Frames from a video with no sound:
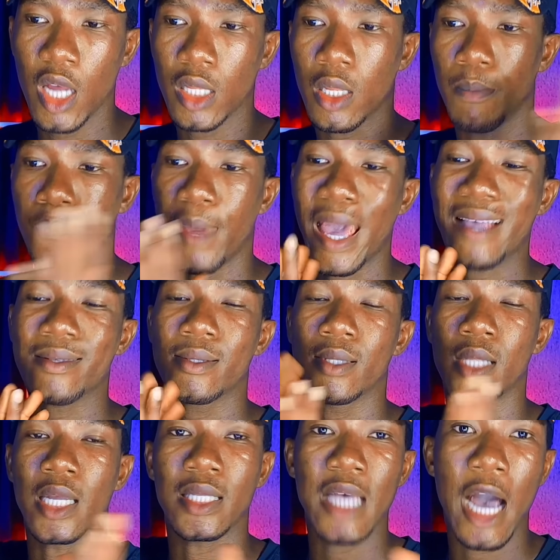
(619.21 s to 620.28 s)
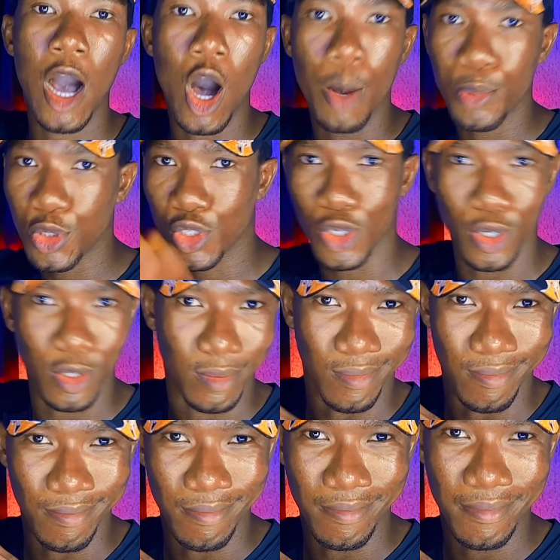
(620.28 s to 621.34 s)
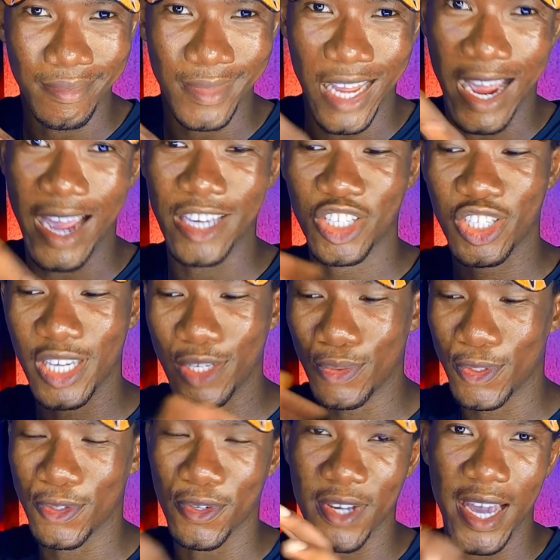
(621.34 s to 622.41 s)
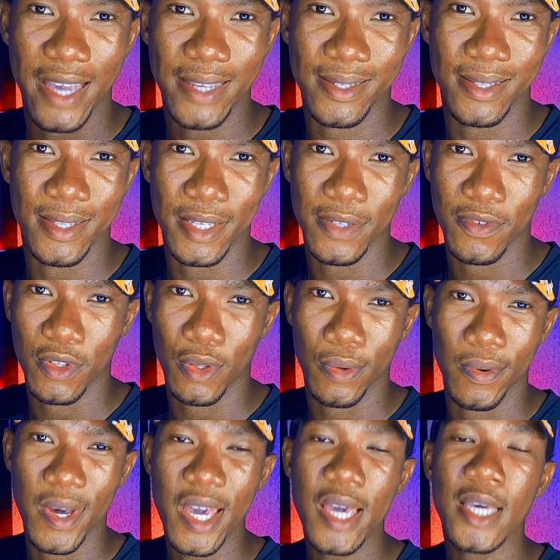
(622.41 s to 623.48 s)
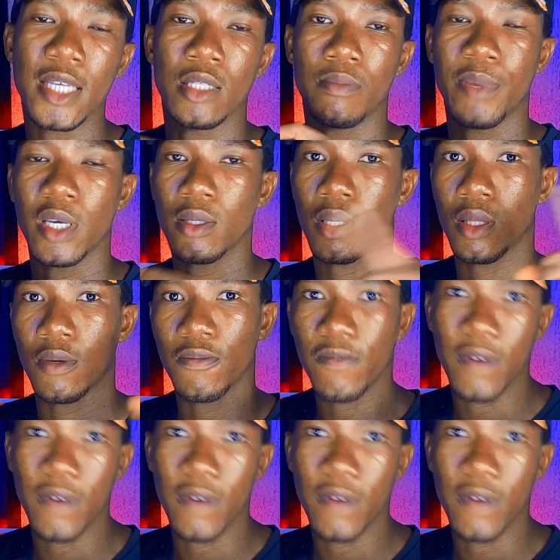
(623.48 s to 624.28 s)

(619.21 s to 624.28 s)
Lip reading: the best data option that I shared with you guys in this video is based on the